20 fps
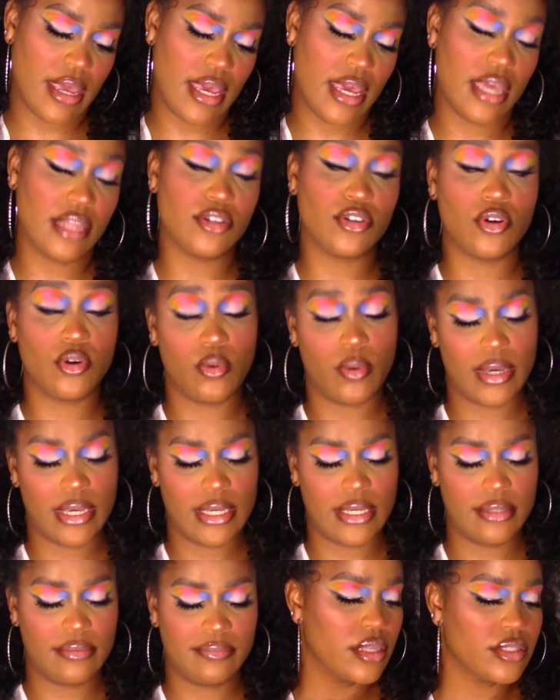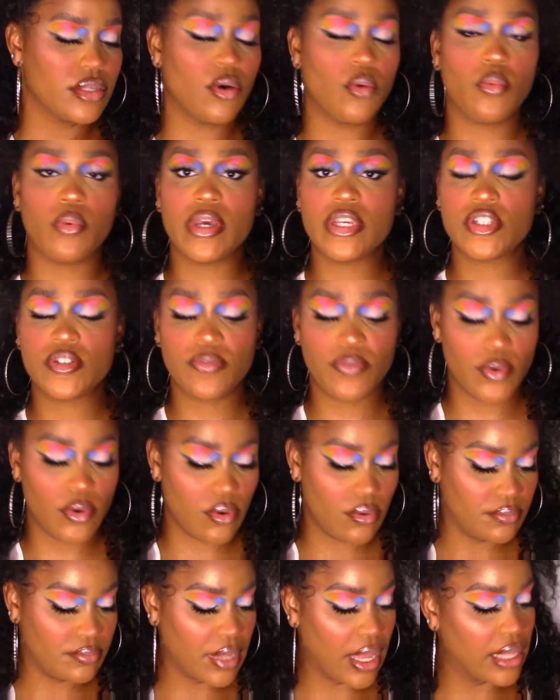and Queen. So
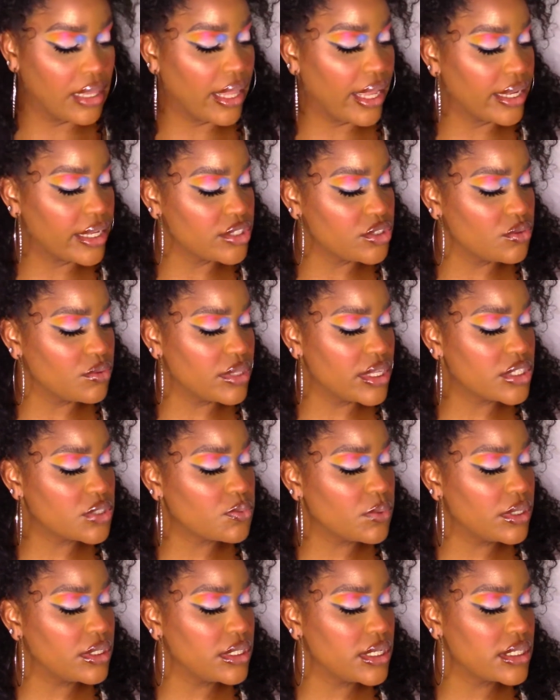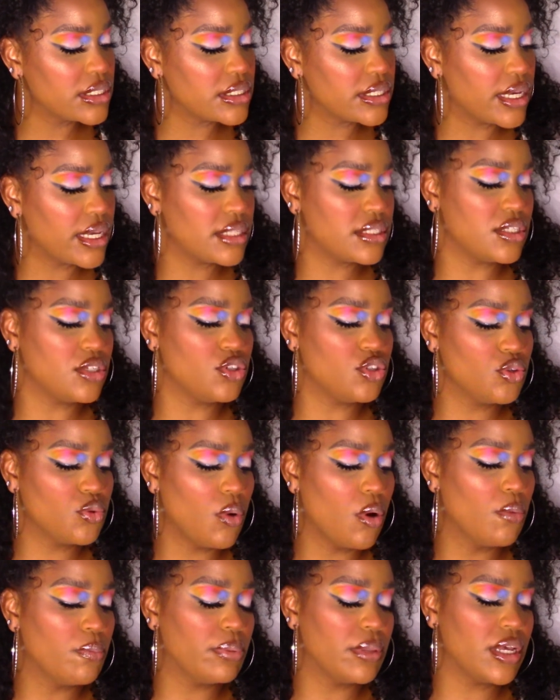Wishful, I like it too. This one does say it's a
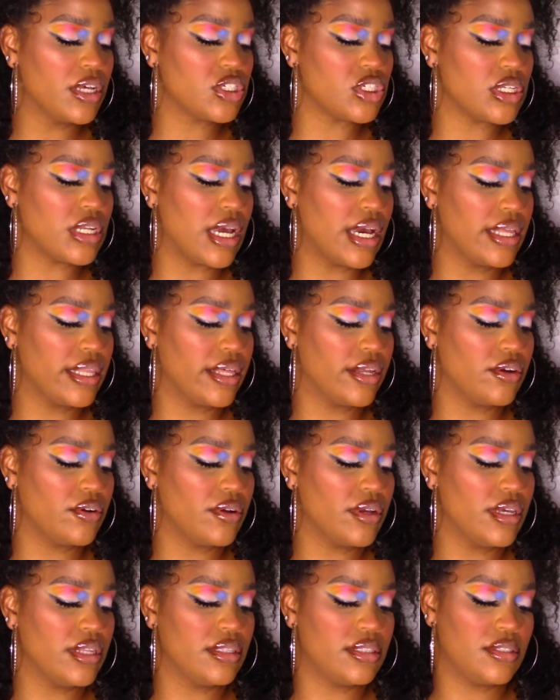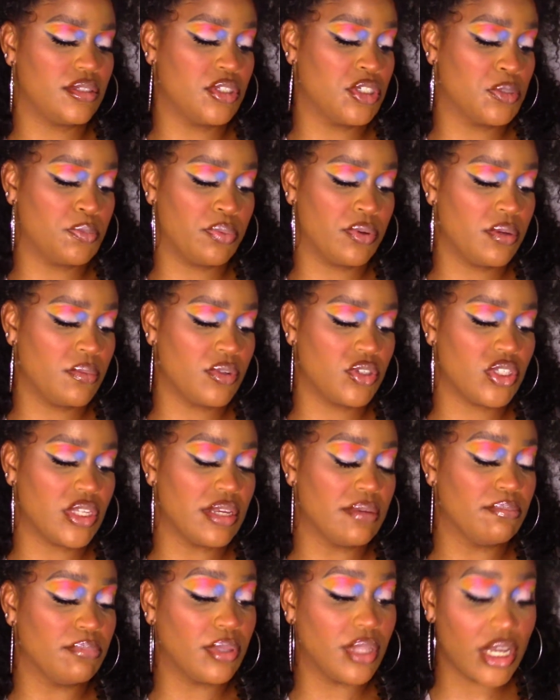duo blush and highlighter. It's just pretty much
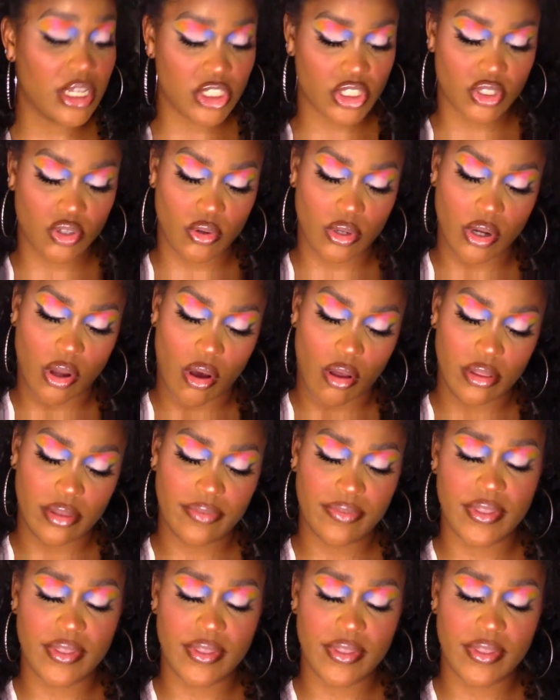say blushed on all of